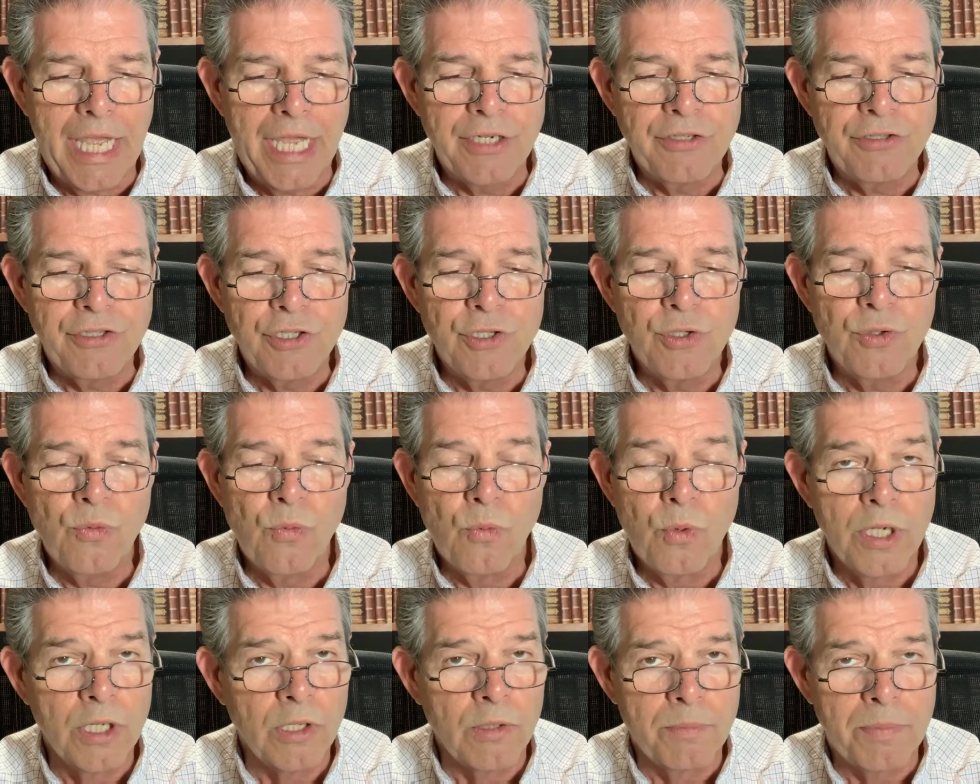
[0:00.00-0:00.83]
and you
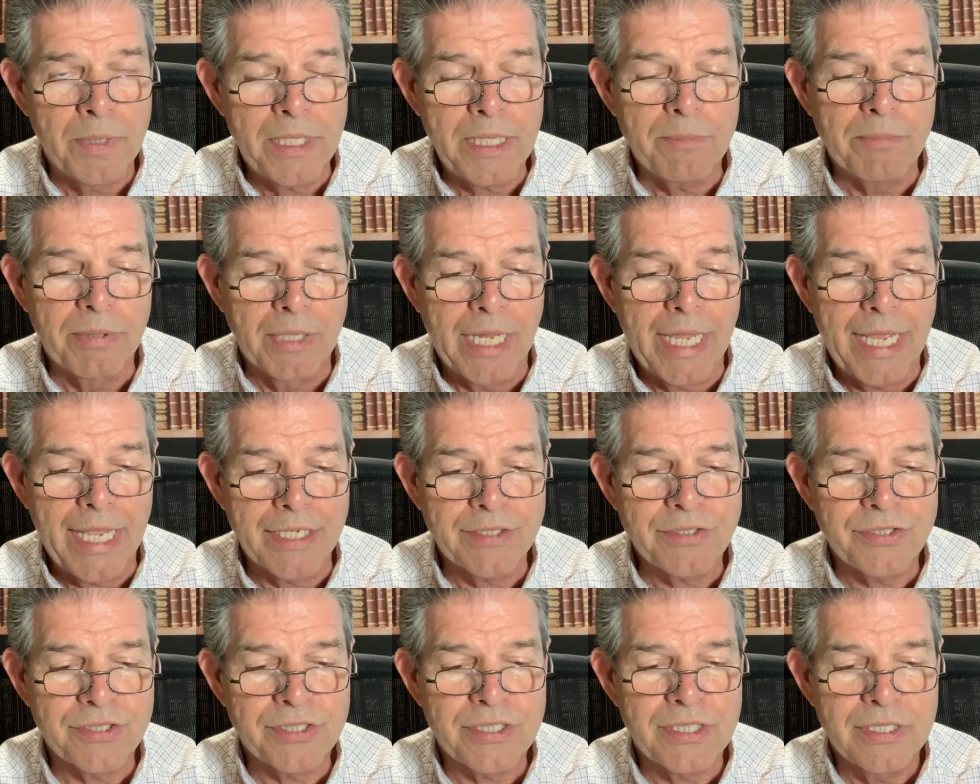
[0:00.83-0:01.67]
will be
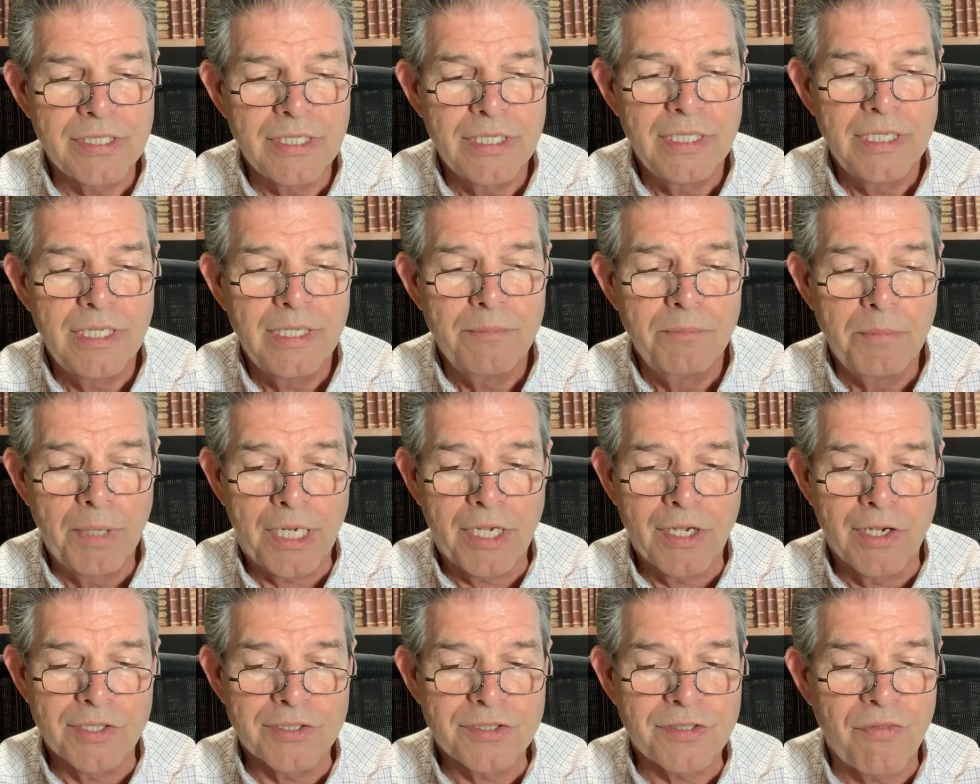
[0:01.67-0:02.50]
blessed,
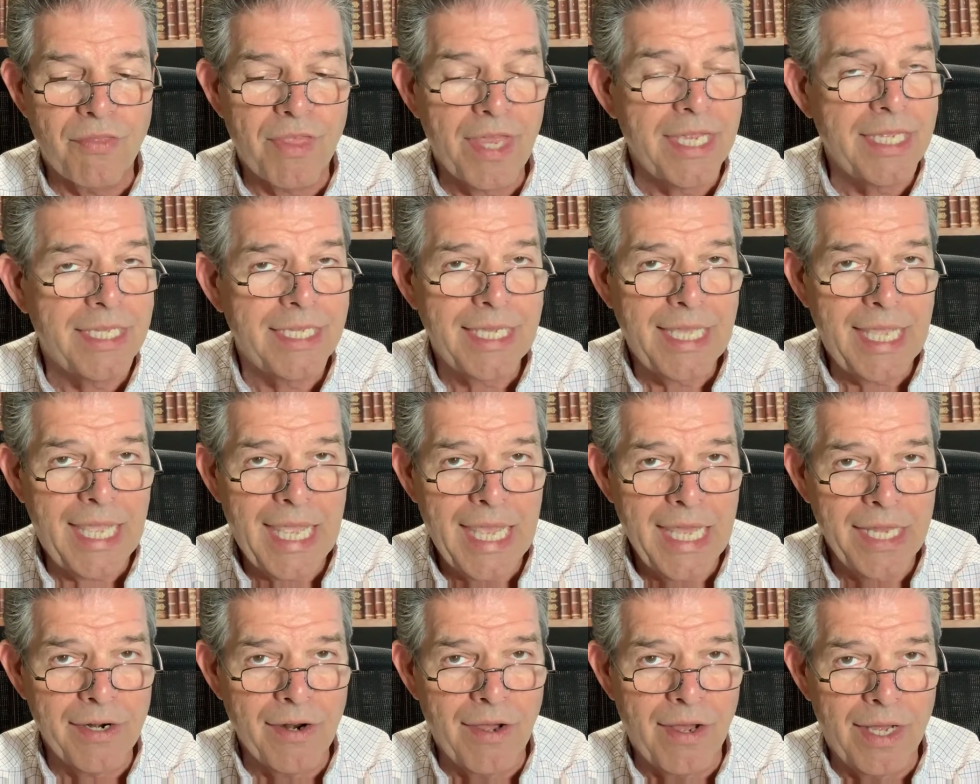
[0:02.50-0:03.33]
because they
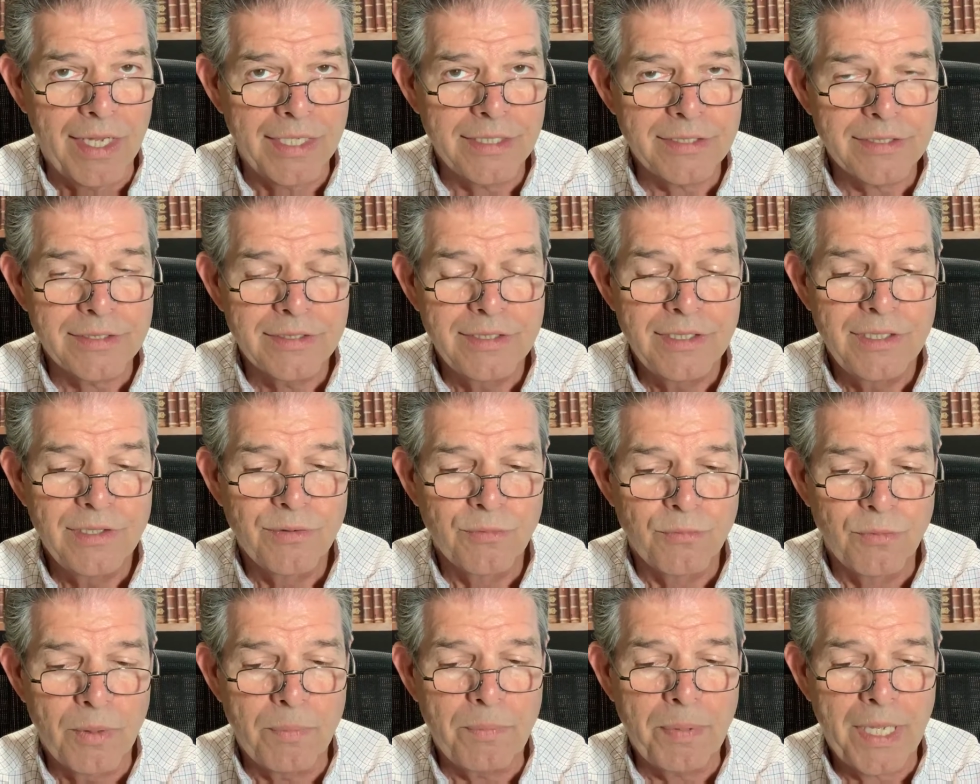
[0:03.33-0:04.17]
cannot
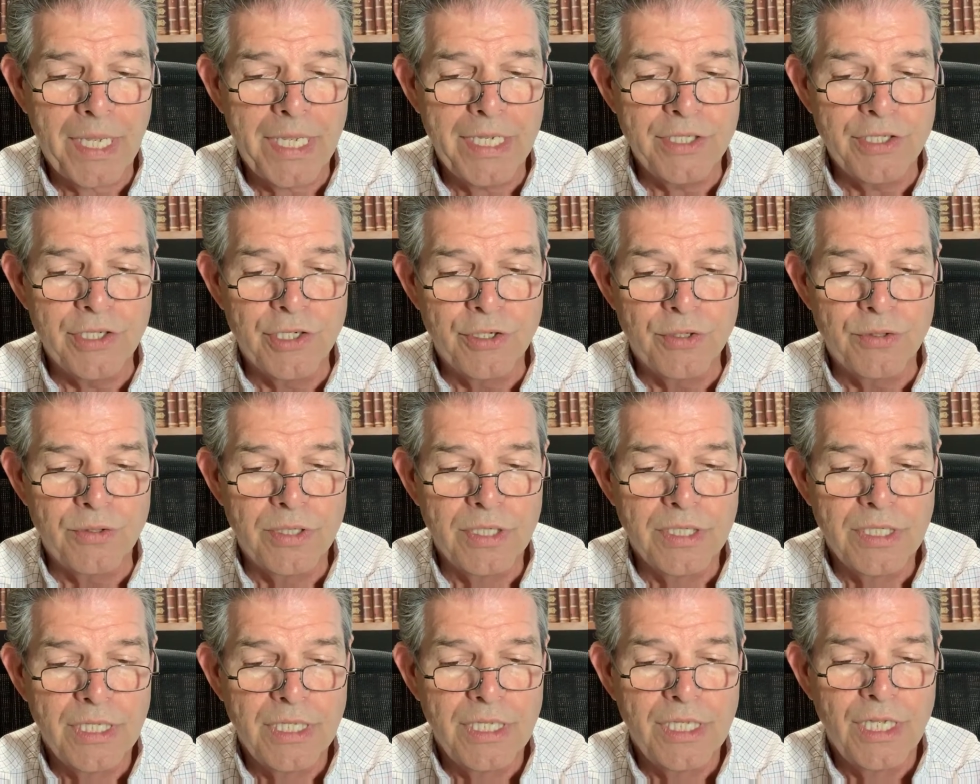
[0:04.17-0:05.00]
repay you,